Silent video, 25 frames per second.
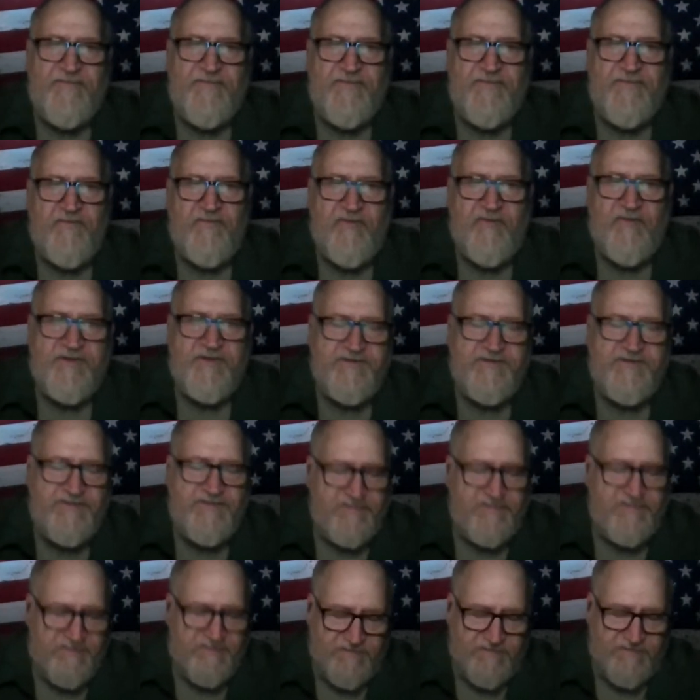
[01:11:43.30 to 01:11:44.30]

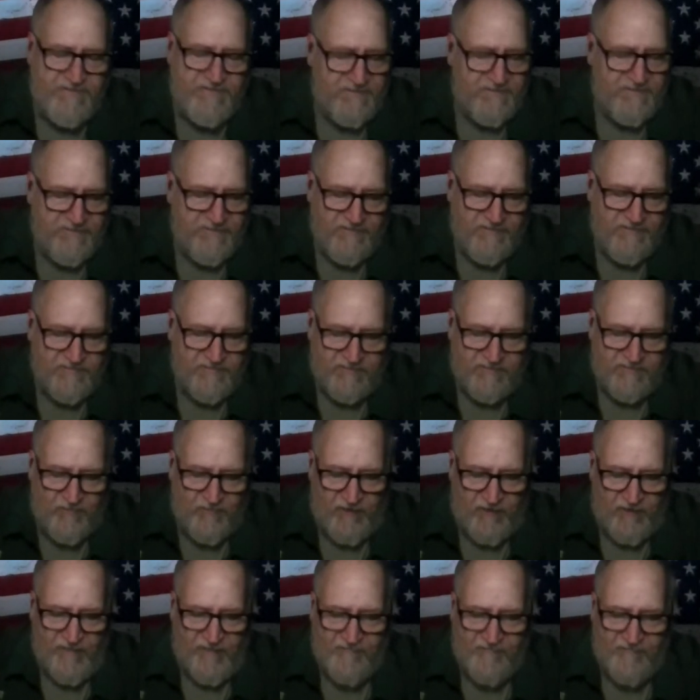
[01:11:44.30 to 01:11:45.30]
Which is
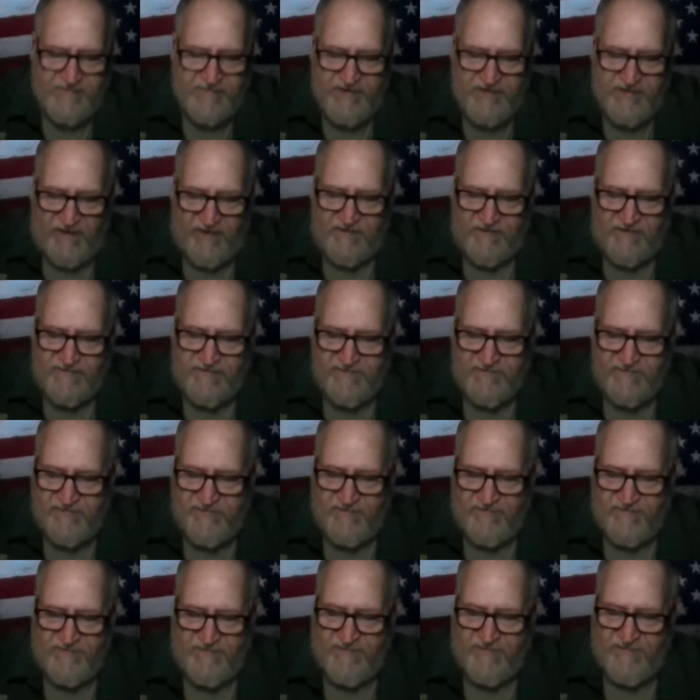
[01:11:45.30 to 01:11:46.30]
whatever it takes.
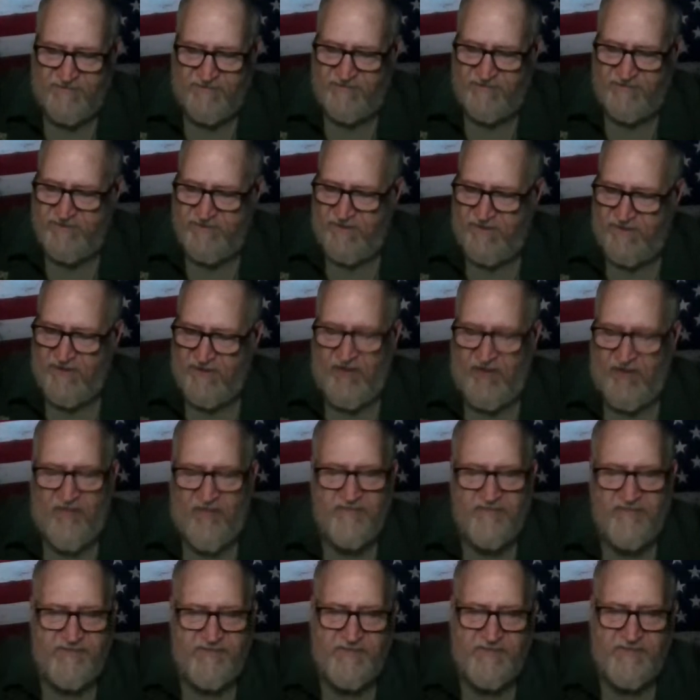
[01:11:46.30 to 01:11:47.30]

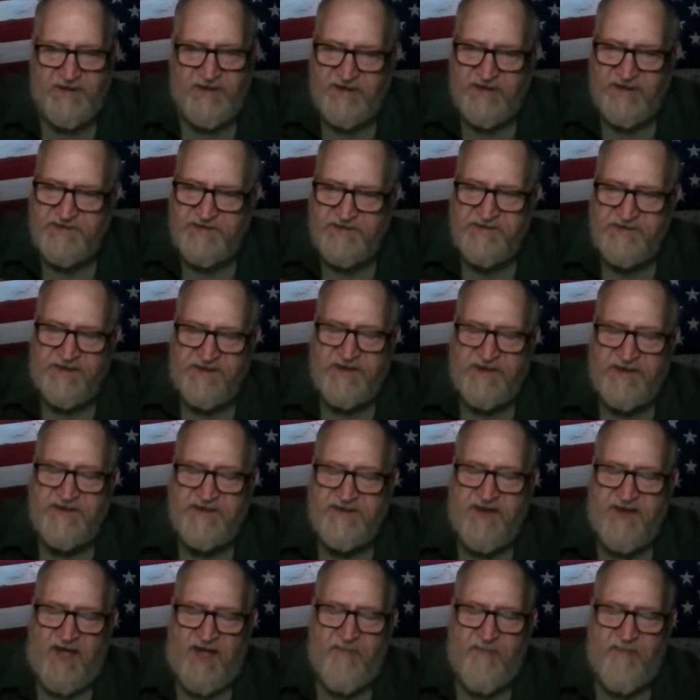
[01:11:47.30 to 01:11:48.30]
He's
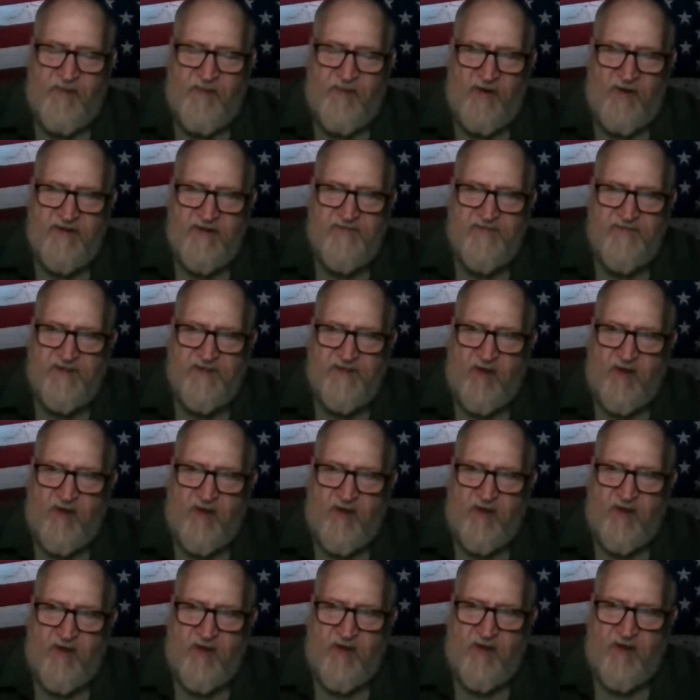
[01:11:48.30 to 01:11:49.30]
not part of the
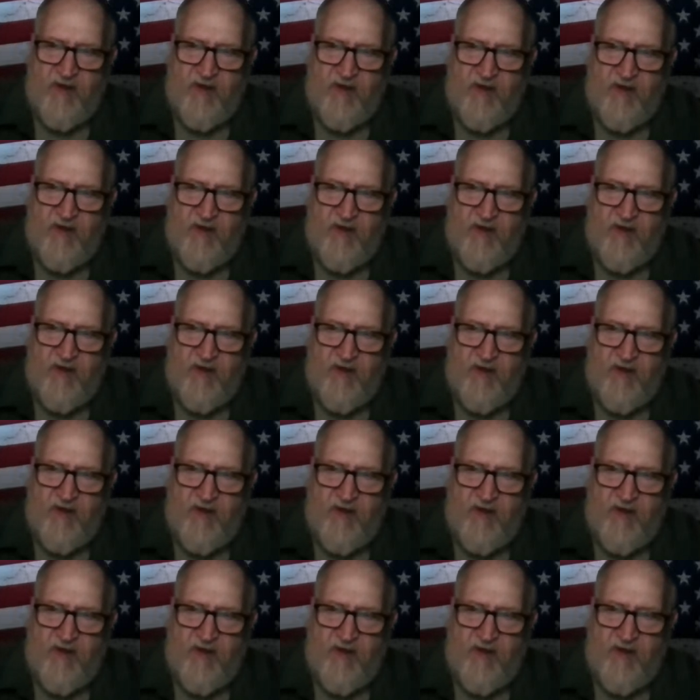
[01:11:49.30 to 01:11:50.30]
whole
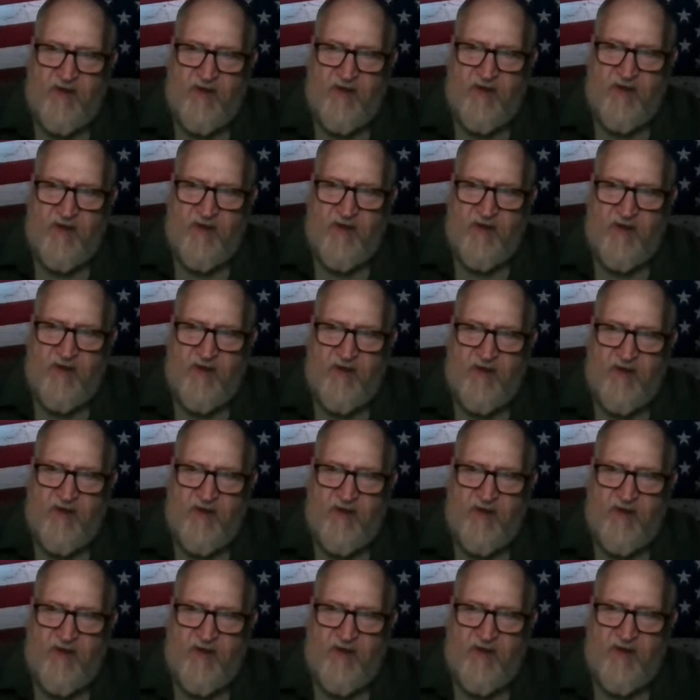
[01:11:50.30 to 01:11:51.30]
insanity of the
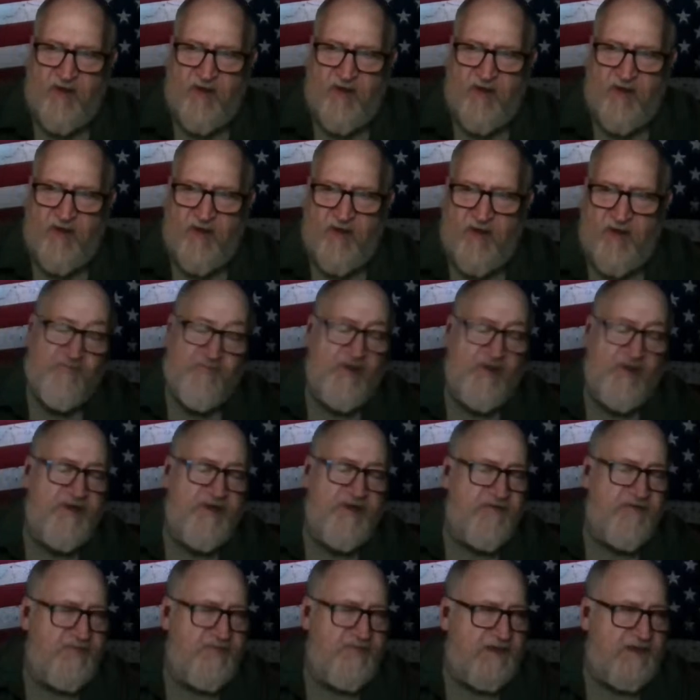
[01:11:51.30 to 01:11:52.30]
left. That's one
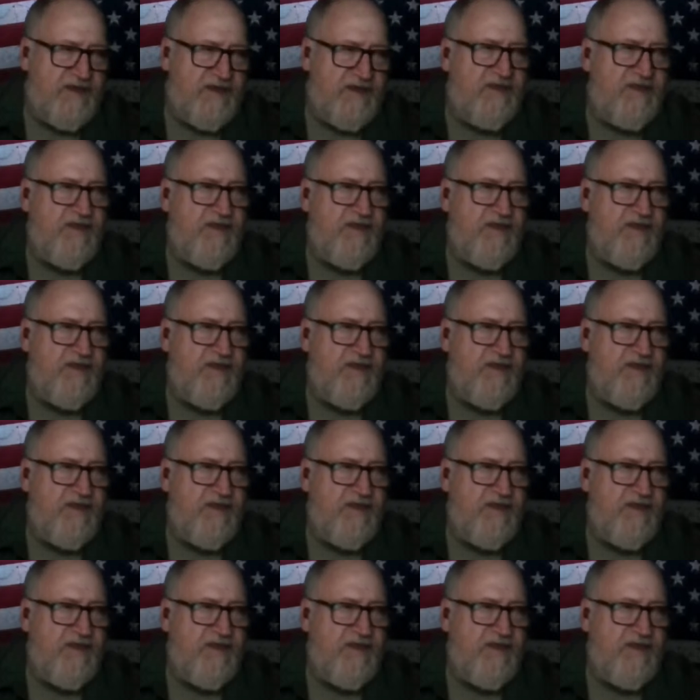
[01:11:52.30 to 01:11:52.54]
good thing.